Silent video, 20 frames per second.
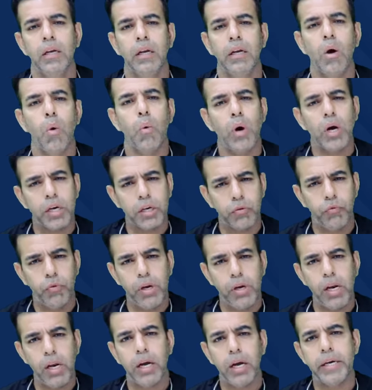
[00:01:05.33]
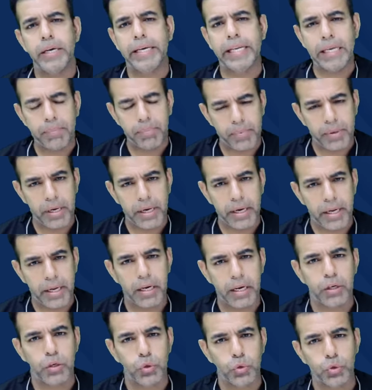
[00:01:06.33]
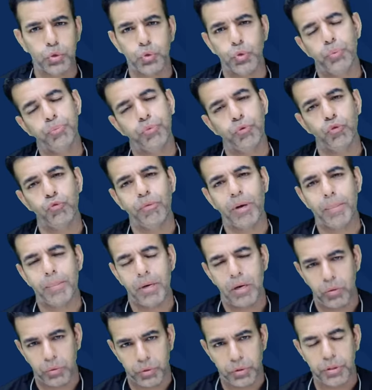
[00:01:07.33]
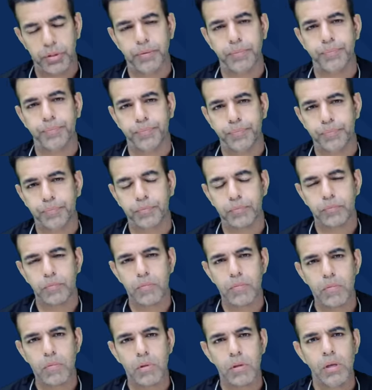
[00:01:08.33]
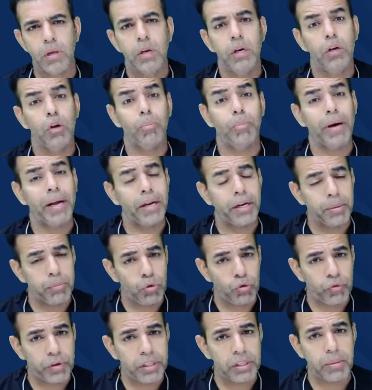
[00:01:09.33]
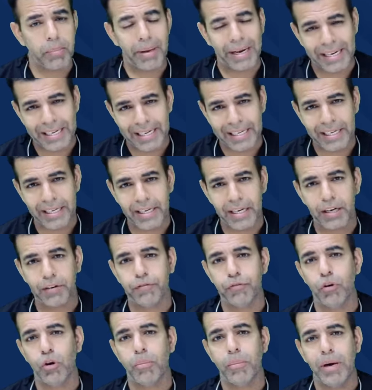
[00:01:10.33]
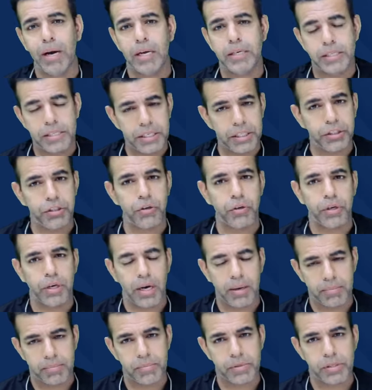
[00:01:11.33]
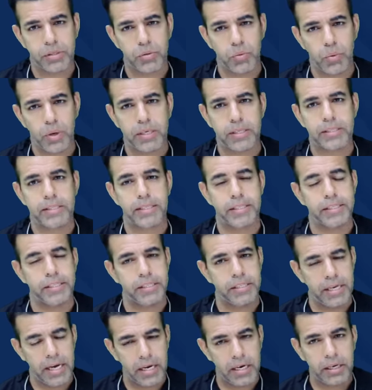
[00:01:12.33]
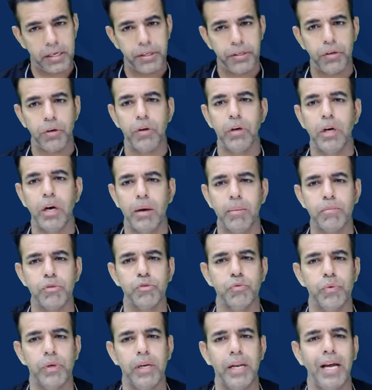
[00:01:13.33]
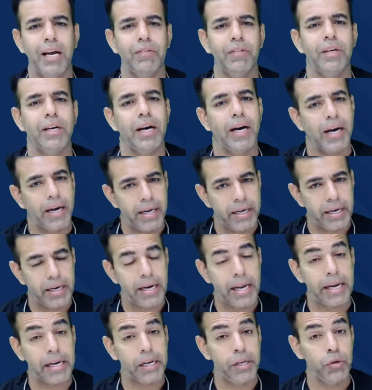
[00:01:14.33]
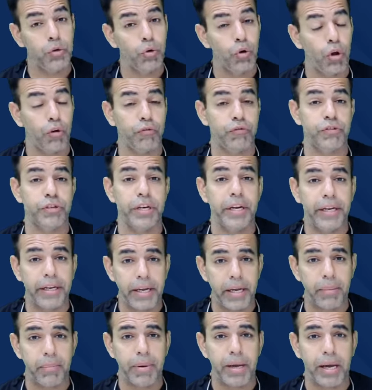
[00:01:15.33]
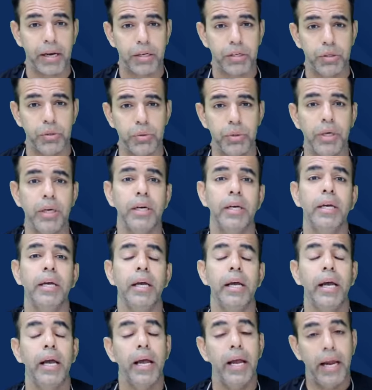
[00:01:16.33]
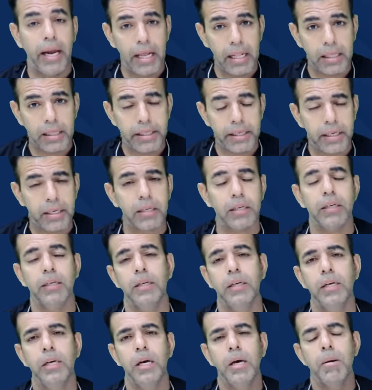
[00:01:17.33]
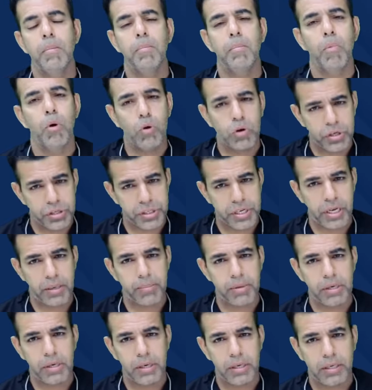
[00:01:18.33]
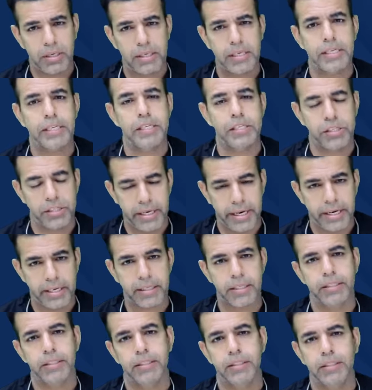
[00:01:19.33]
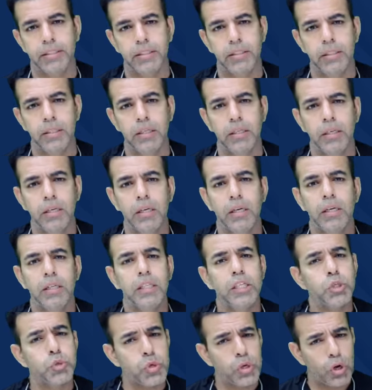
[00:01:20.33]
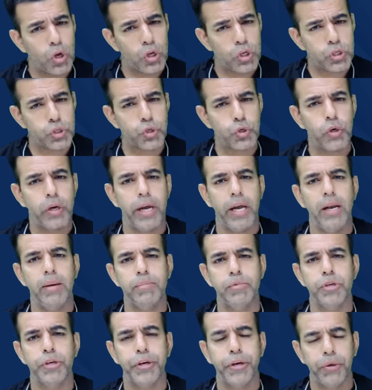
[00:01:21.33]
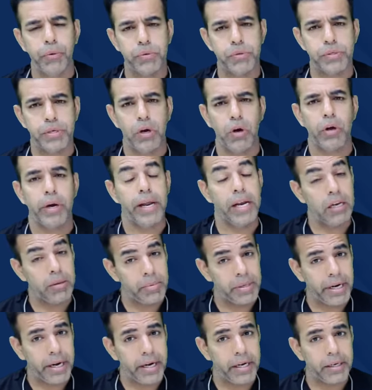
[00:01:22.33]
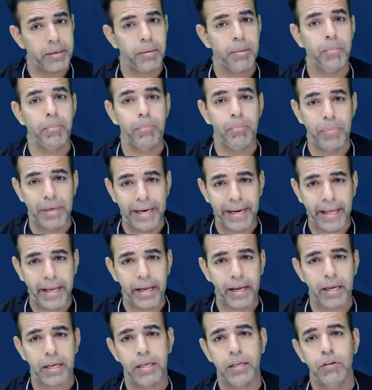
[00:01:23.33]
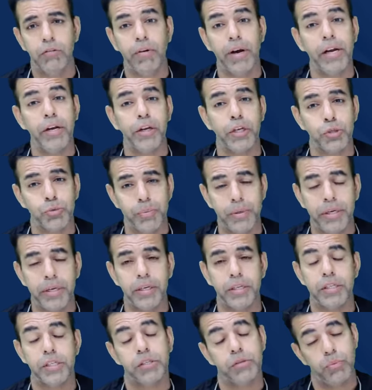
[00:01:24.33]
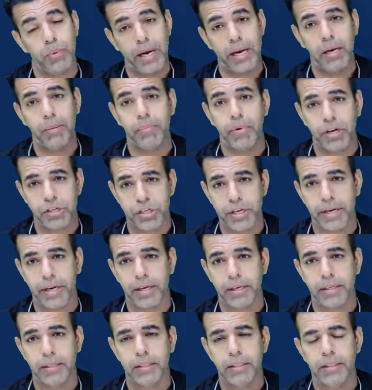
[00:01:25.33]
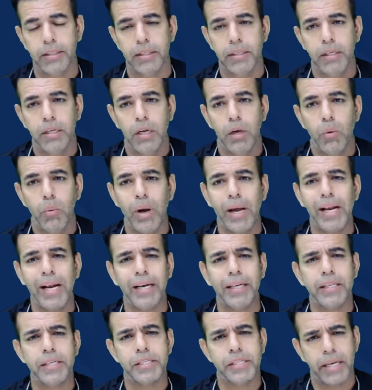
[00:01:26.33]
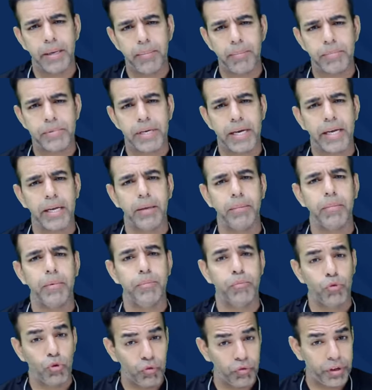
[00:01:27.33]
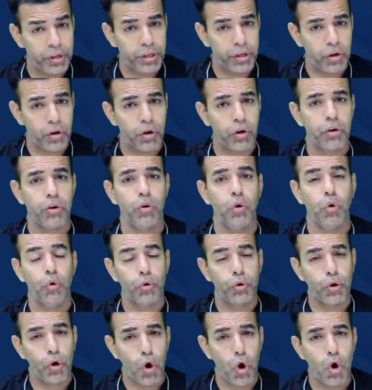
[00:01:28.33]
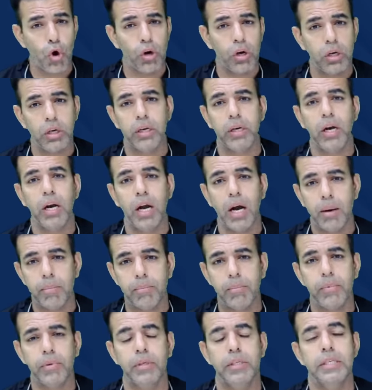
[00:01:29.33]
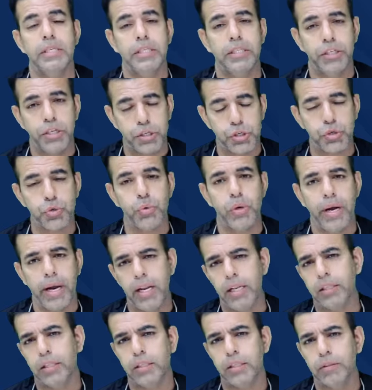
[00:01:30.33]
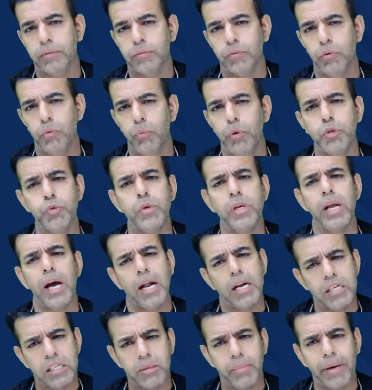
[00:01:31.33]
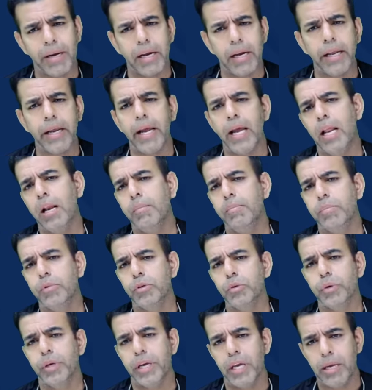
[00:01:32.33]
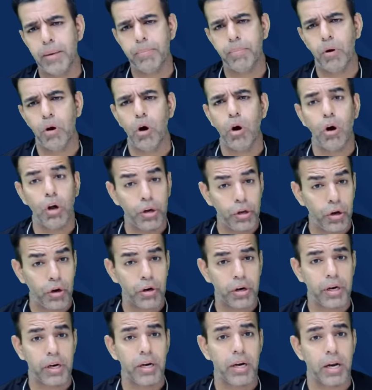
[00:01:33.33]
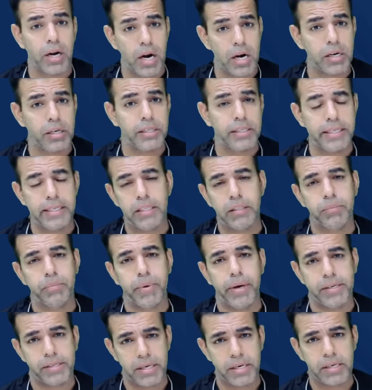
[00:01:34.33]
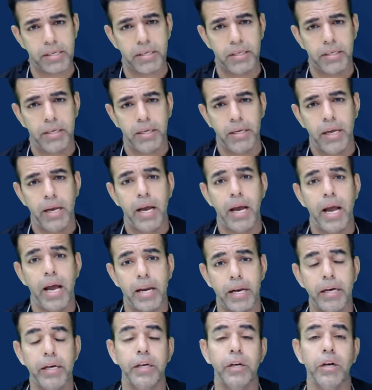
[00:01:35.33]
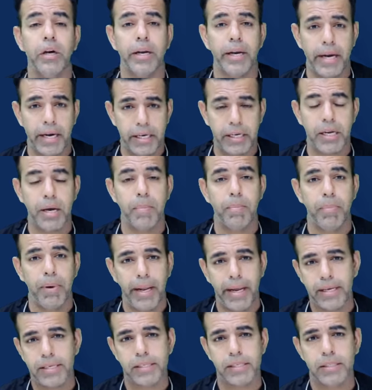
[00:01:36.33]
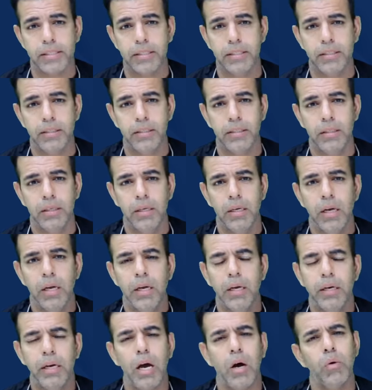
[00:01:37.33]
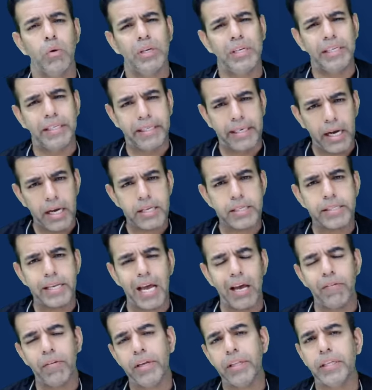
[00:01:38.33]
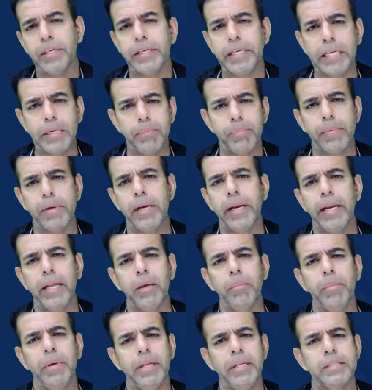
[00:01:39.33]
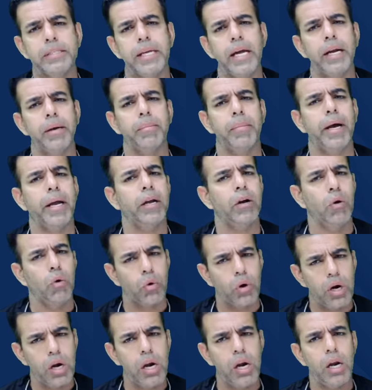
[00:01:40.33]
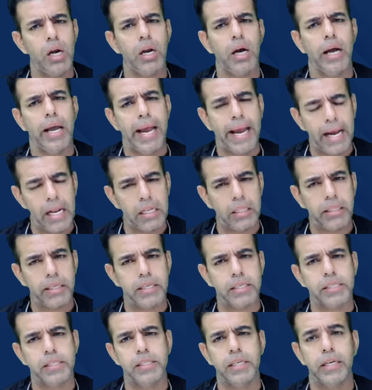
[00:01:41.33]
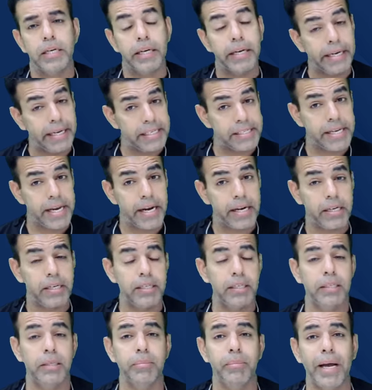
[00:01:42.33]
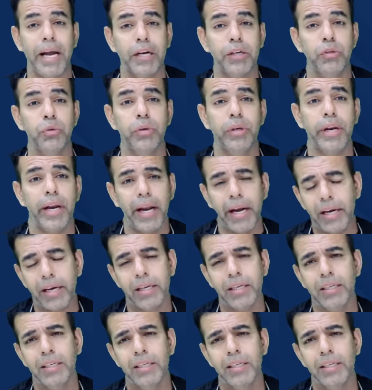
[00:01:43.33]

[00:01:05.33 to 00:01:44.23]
Now, what will a deep cleaning do to improve my mouth? Now, by removing the bacteria from underneath your gums, once this is done, your gums will have a higher likelihood of shrinking back to a healthier, more stable state. This will also help to reduce or eliminate bleeding while you experience while brushing, while at the same time improving your overall gum tissue health, which will ultimately help to keep all your current teeth present and in correct place. Now, does having the deep cleaning means that my oral health is reset back to great?